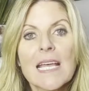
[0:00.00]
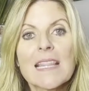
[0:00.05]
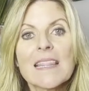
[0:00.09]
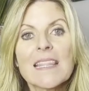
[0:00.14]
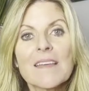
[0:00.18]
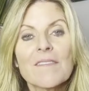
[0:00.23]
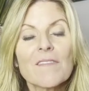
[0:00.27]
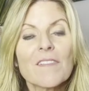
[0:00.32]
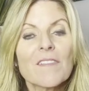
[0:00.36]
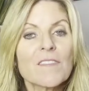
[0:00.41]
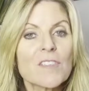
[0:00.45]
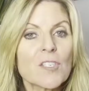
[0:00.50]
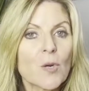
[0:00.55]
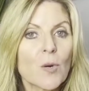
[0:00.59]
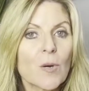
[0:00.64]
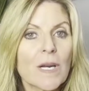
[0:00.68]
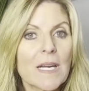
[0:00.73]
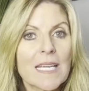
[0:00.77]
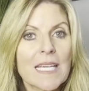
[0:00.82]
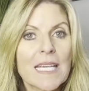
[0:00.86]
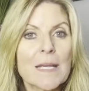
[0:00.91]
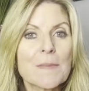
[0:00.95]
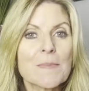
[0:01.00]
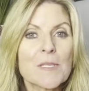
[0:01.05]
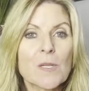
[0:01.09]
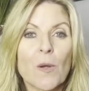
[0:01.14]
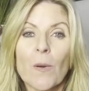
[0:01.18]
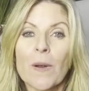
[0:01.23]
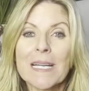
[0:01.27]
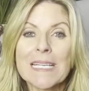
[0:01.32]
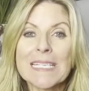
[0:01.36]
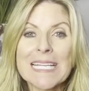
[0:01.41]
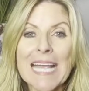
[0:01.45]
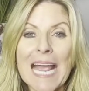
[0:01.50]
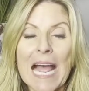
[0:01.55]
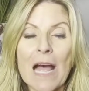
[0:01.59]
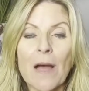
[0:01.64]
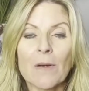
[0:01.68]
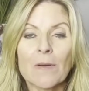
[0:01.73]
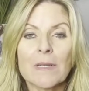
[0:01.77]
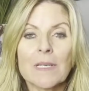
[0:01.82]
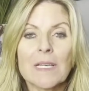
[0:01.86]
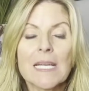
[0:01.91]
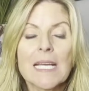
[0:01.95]
The inventory keeps going
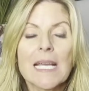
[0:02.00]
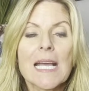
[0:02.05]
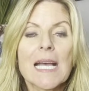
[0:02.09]
down.